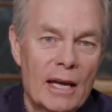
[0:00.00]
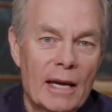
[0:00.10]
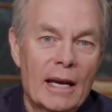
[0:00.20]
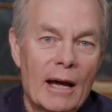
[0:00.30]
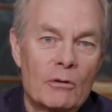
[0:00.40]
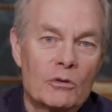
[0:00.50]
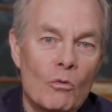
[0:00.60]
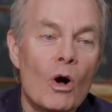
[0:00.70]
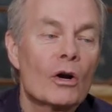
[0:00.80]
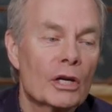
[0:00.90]
And I was
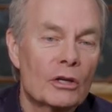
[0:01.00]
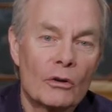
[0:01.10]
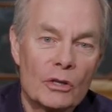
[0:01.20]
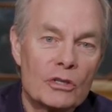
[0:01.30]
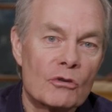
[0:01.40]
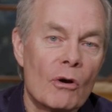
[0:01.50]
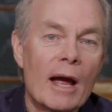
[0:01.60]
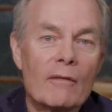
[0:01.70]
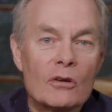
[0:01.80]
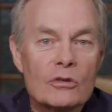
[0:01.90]
walking on this
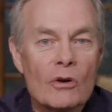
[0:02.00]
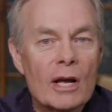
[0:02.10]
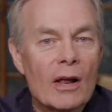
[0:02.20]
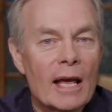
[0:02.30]
gravel trail.